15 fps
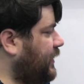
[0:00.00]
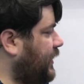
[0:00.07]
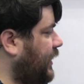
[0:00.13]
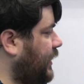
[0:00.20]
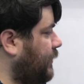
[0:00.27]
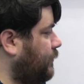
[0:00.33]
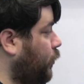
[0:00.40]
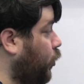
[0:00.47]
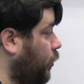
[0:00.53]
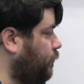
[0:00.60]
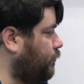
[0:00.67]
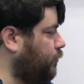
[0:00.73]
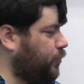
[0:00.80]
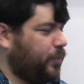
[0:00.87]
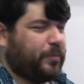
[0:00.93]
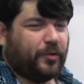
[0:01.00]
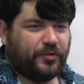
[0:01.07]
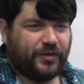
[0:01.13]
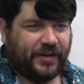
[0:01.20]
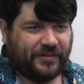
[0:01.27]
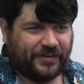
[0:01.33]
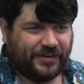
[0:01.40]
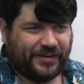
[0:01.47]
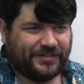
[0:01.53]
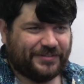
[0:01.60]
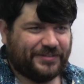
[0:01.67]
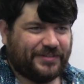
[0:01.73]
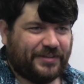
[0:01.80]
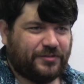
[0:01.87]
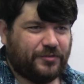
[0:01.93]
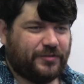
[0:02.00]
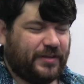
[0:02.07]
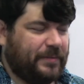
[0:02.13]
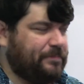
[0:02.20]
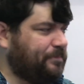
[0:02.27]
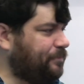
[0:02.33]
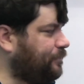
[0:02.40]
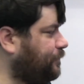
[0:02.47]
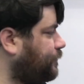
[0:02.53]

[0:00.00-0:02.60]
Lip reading: or proportionality constants, I should say.